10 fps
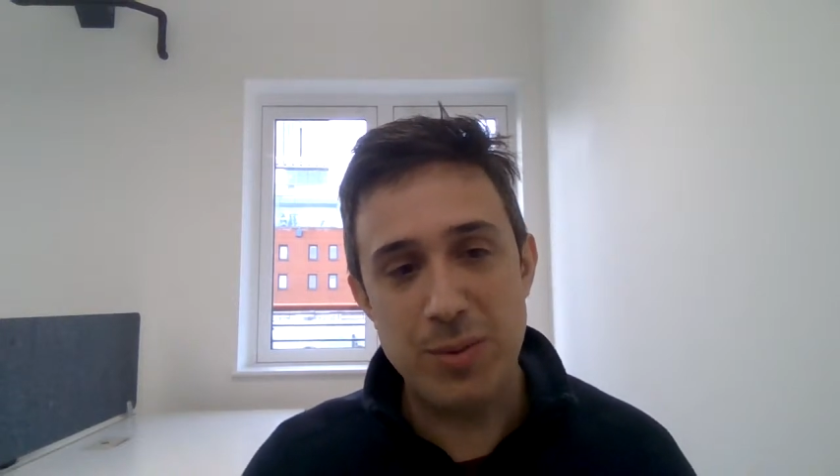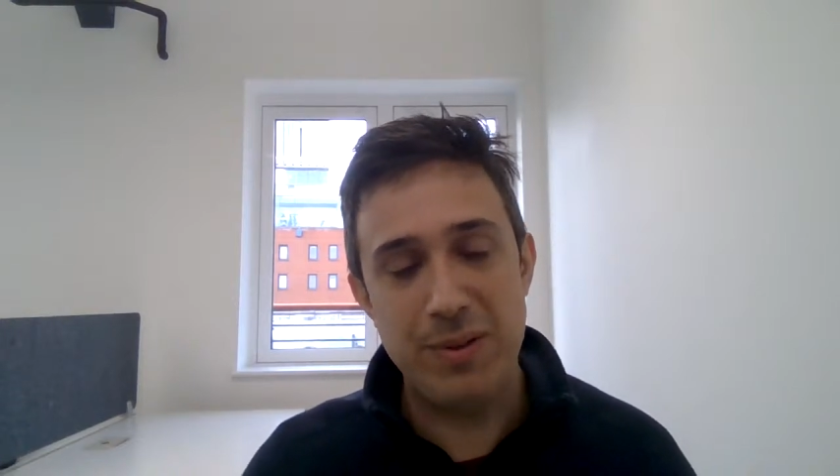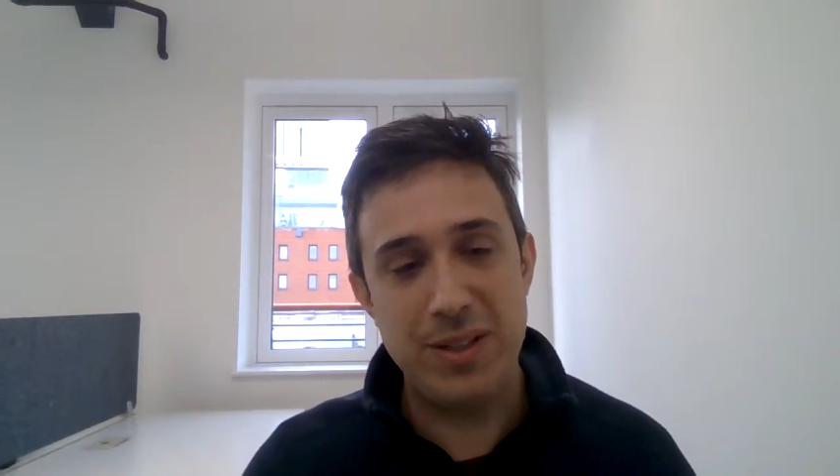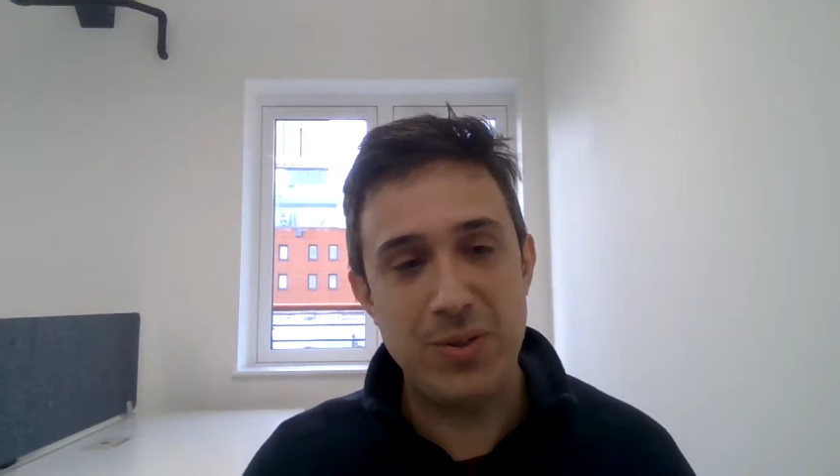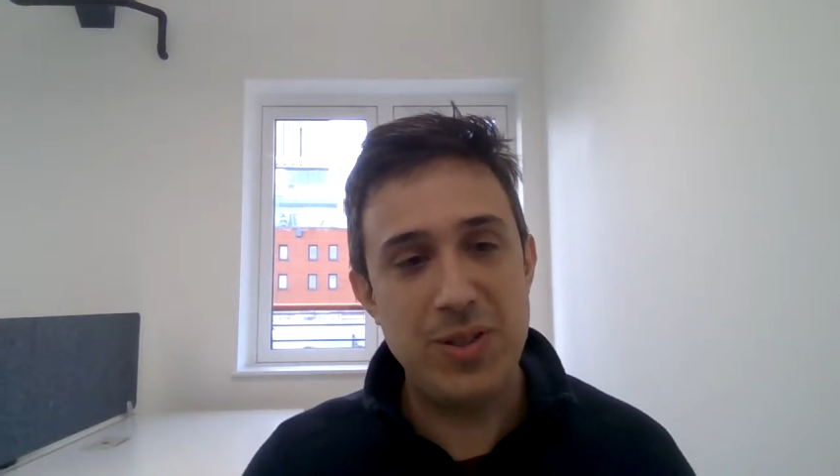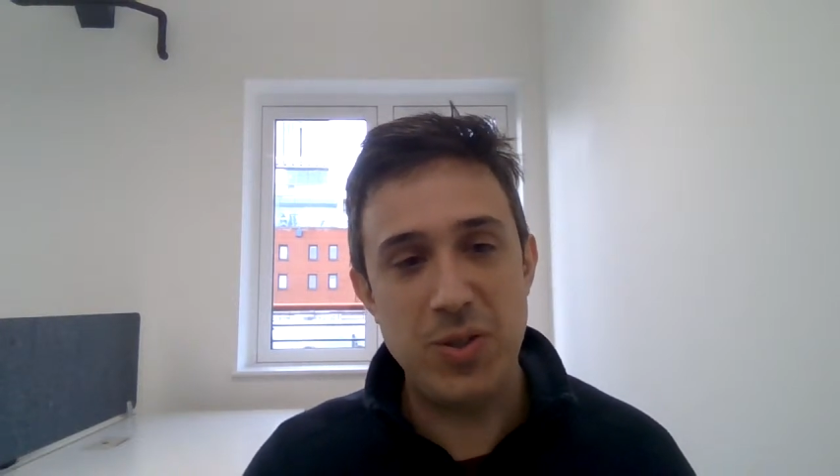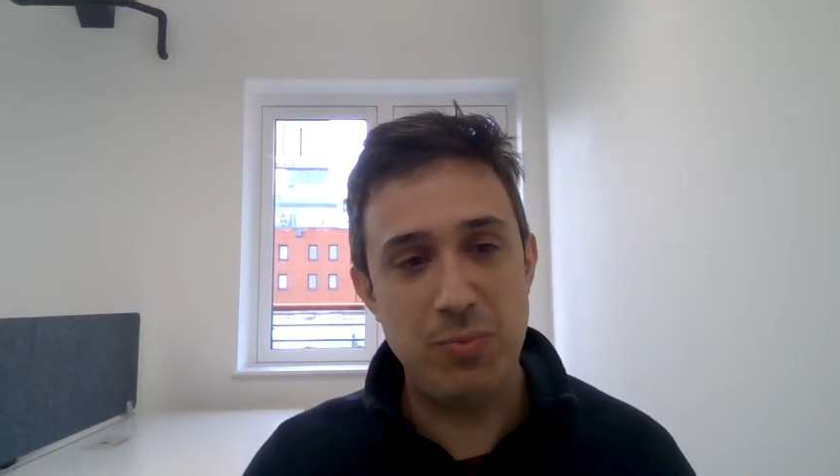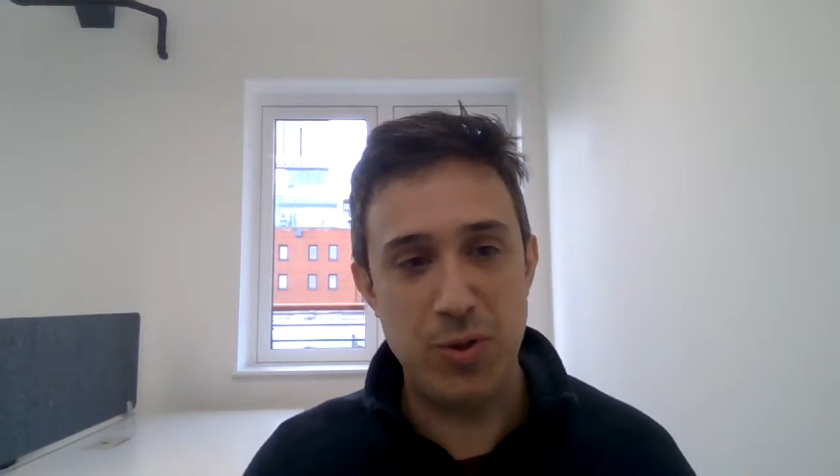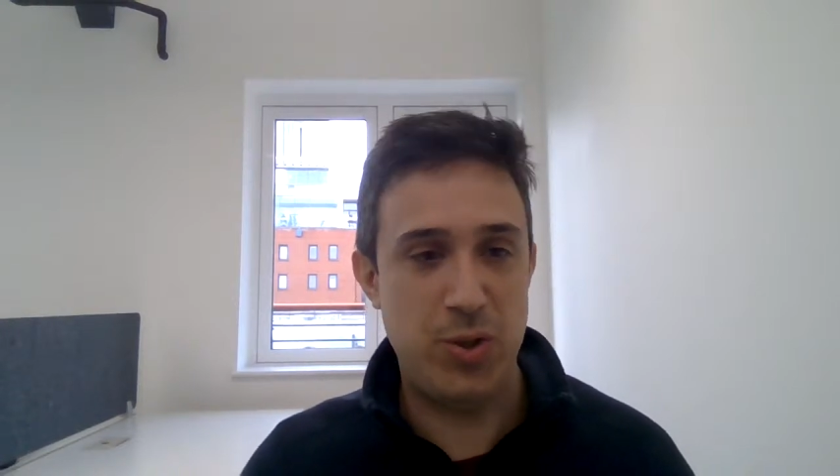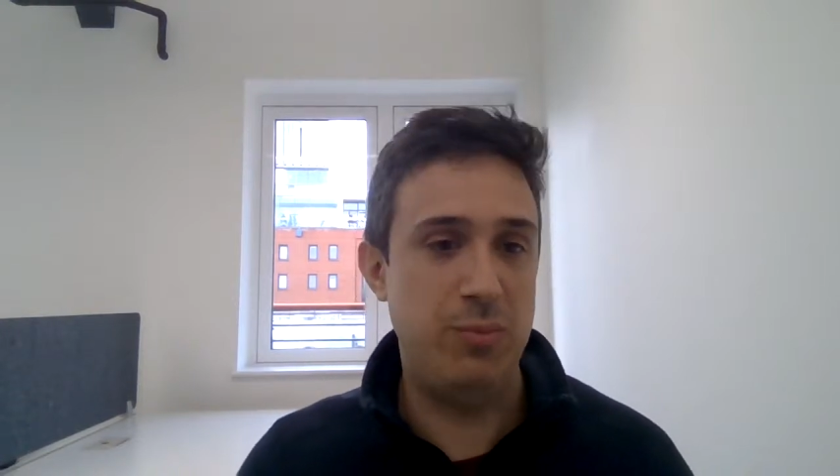but as soon as you
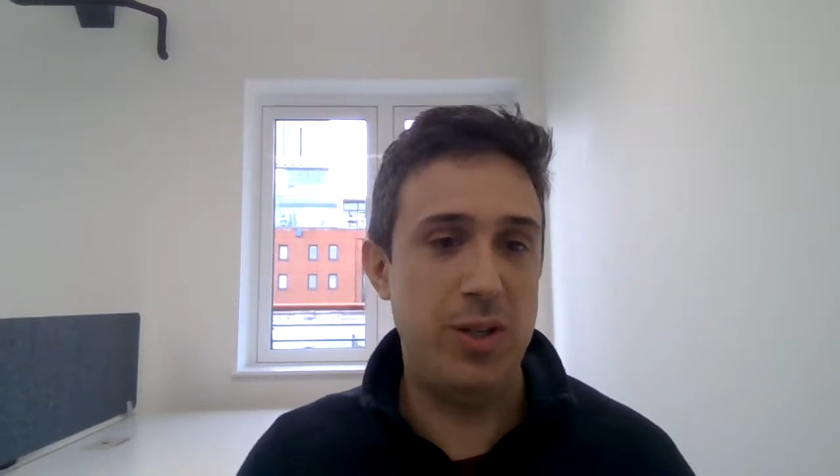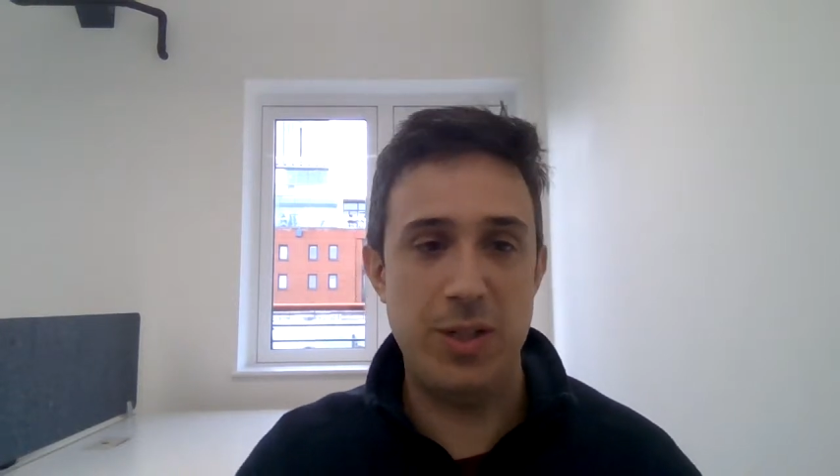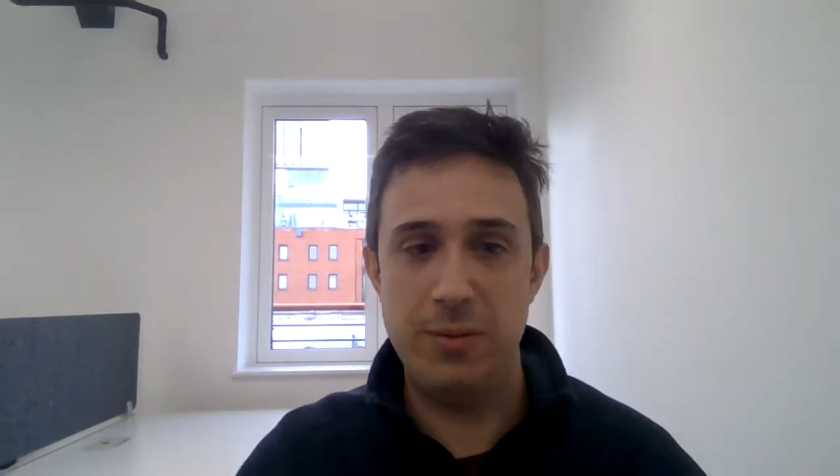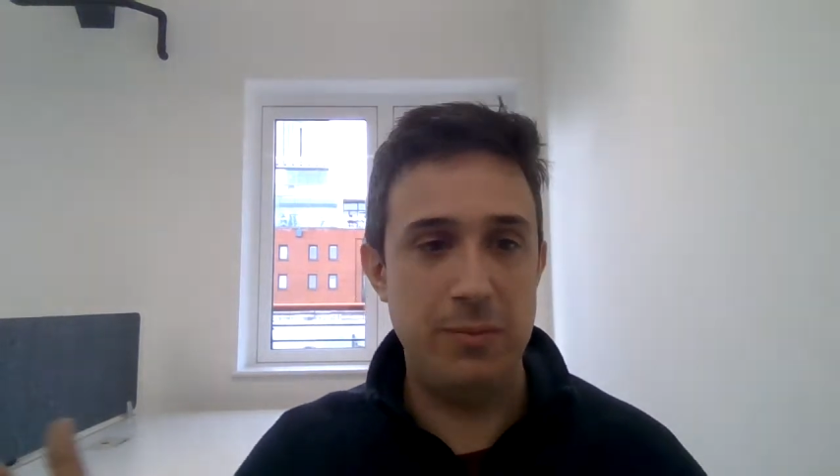push too much,